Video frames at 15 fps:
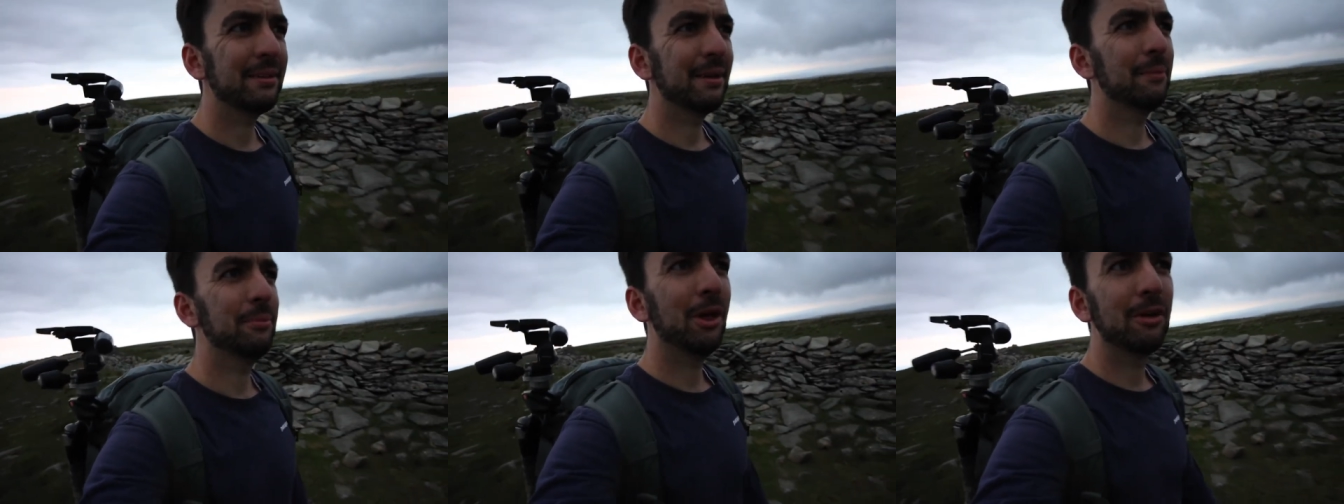
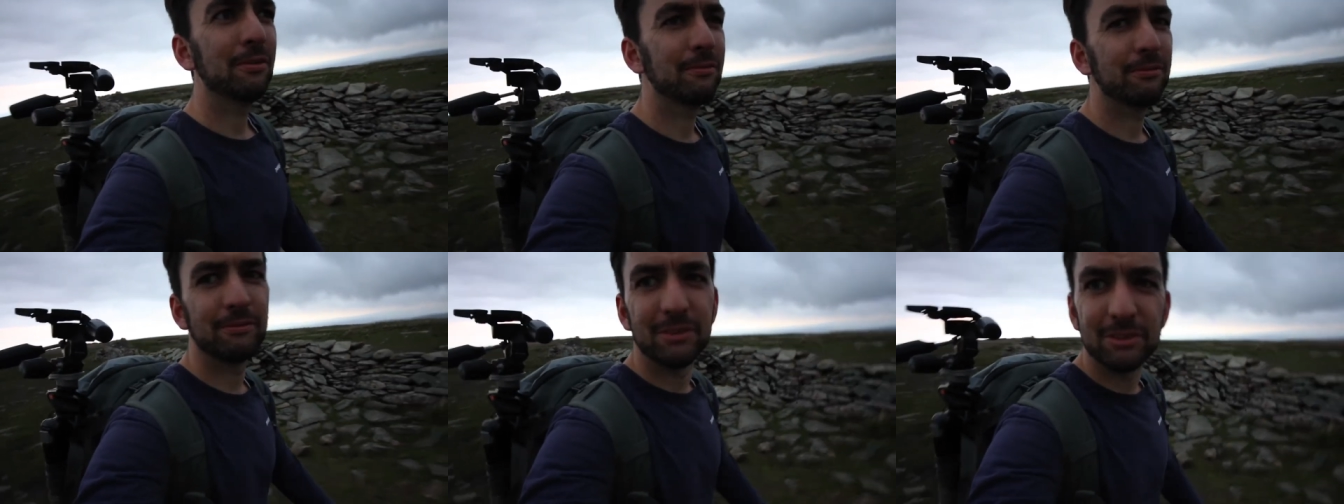I'm not
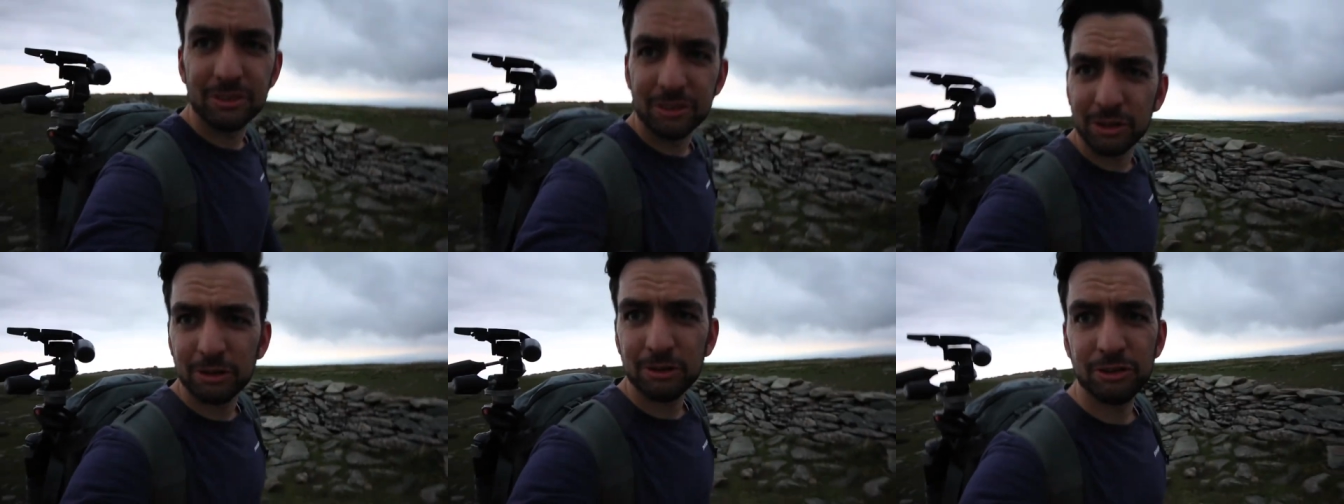
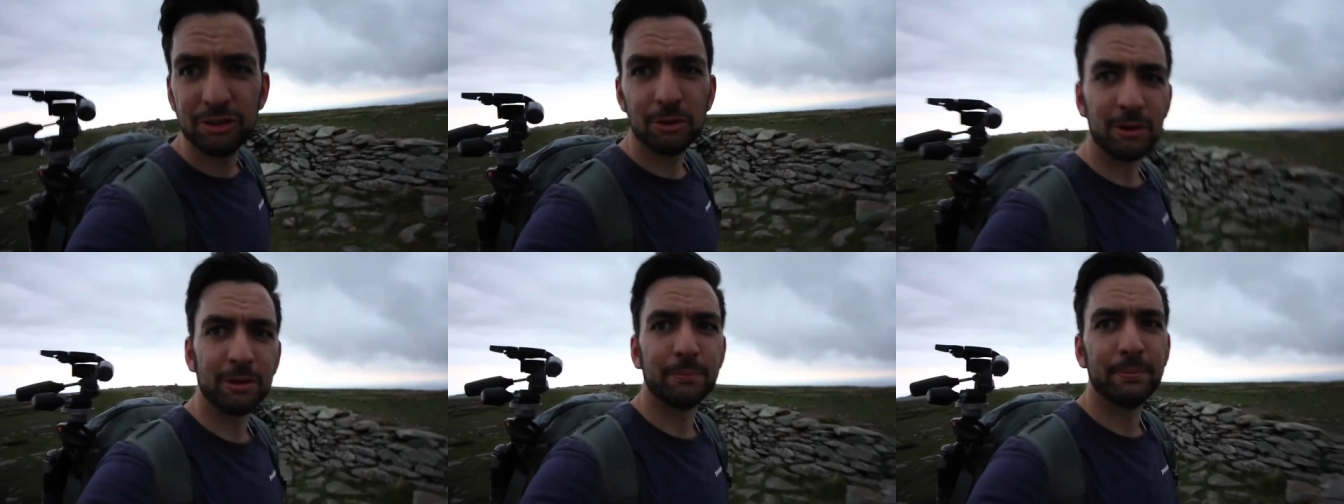too
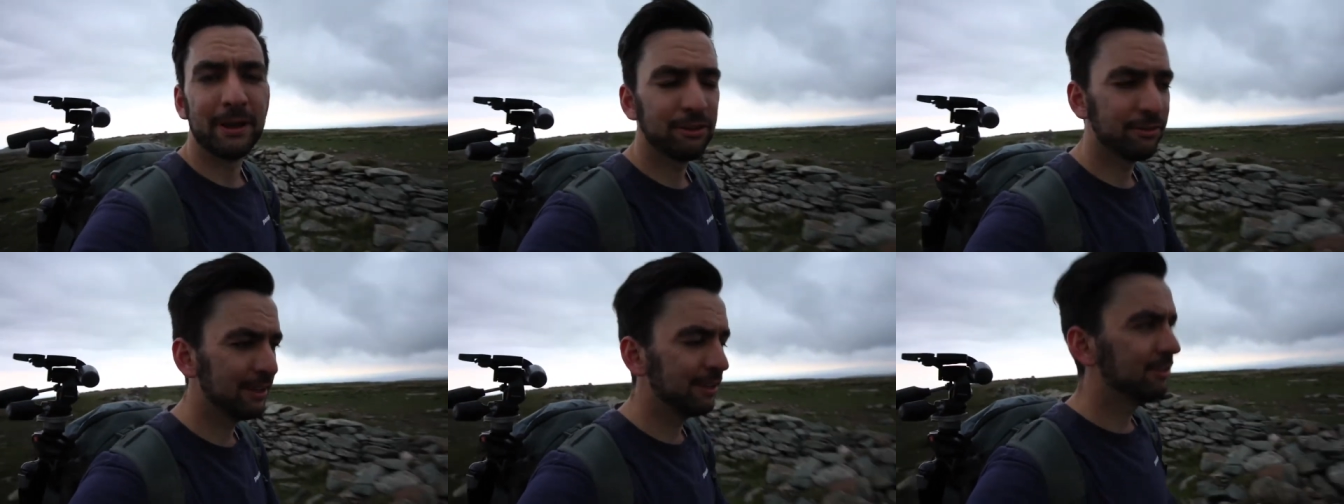sure what the
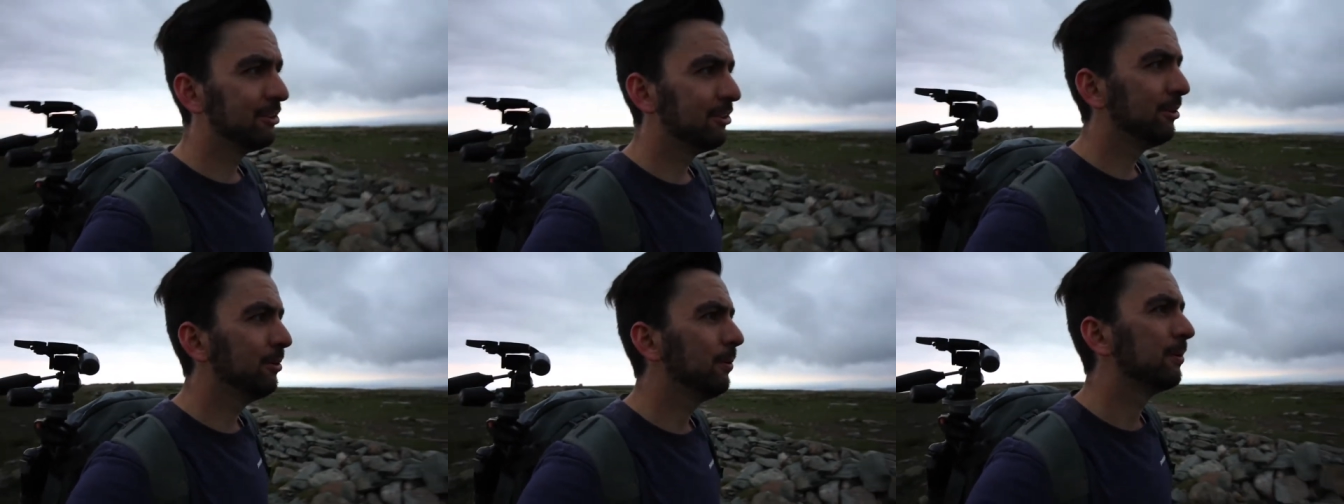best thing to
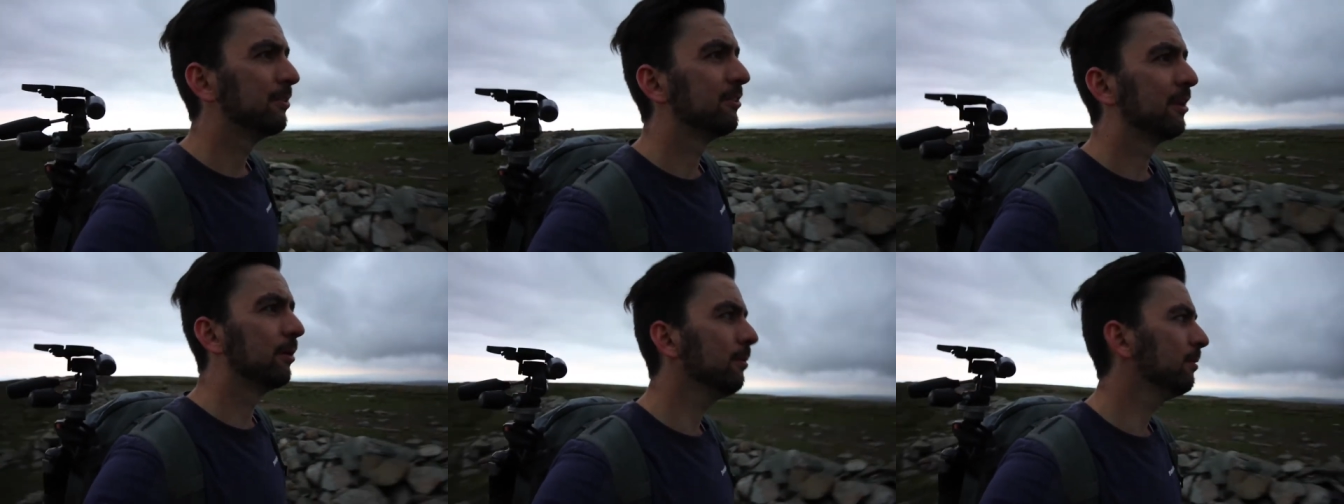do
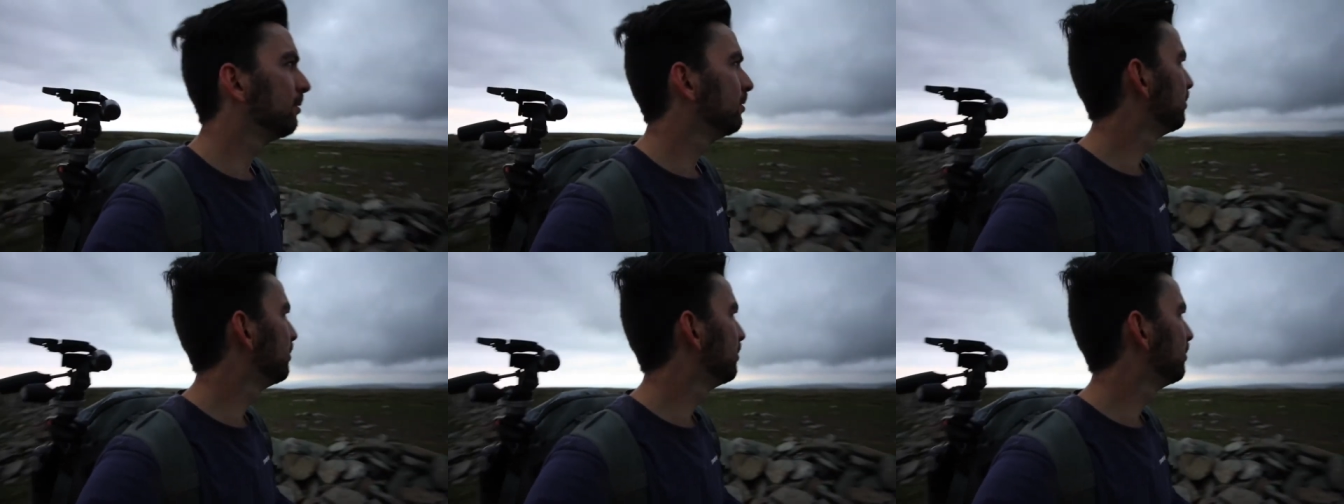is now,